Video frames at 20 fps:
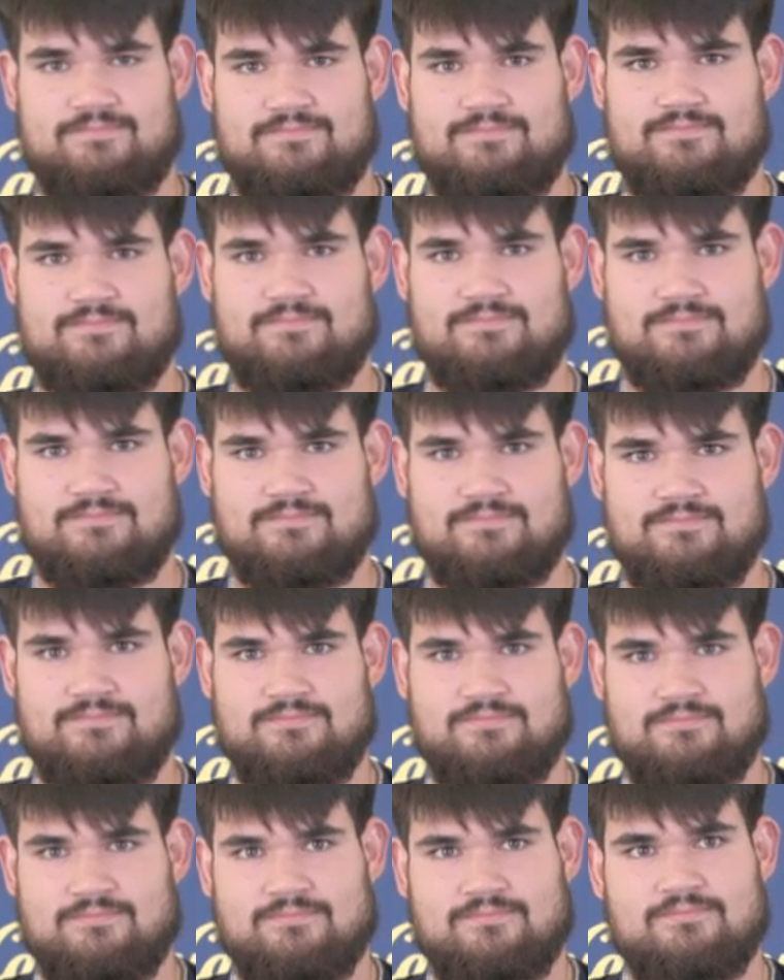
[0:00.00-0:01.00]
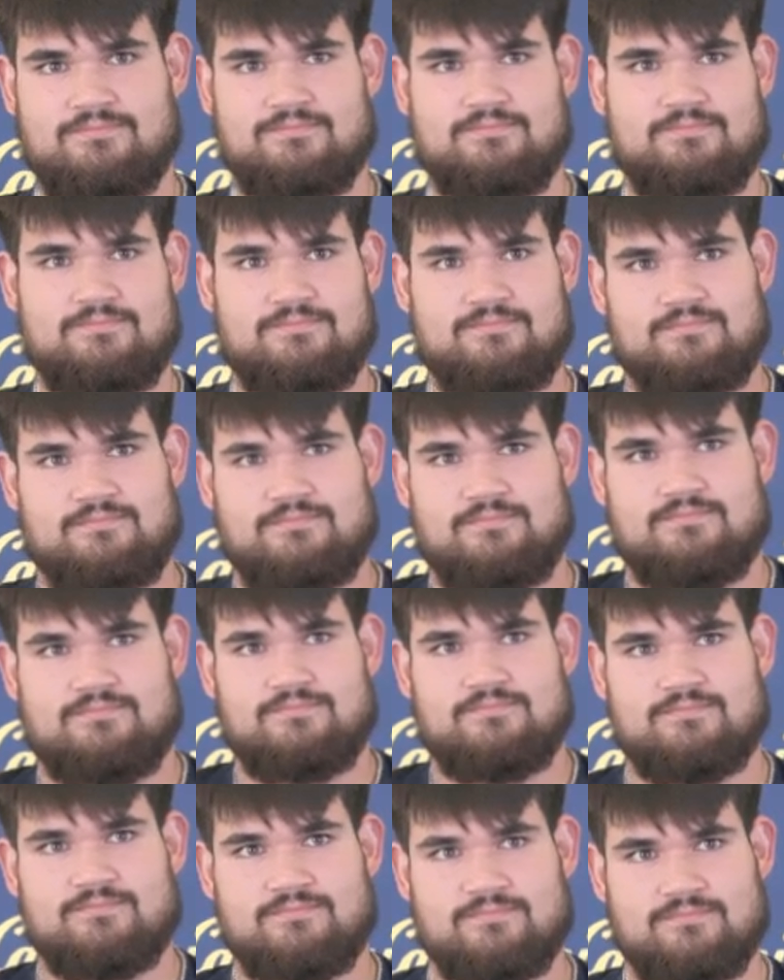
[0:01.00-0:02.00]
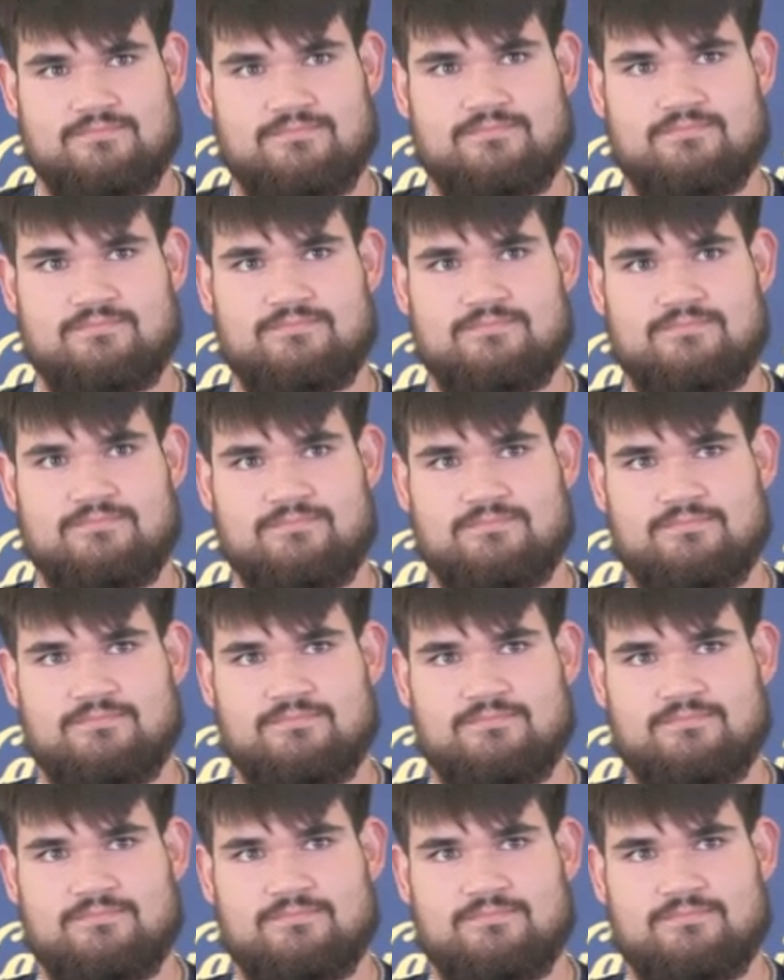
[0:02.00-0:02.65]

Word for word: We'll go to Jeff Faraudo from Cal Bears on SI. side.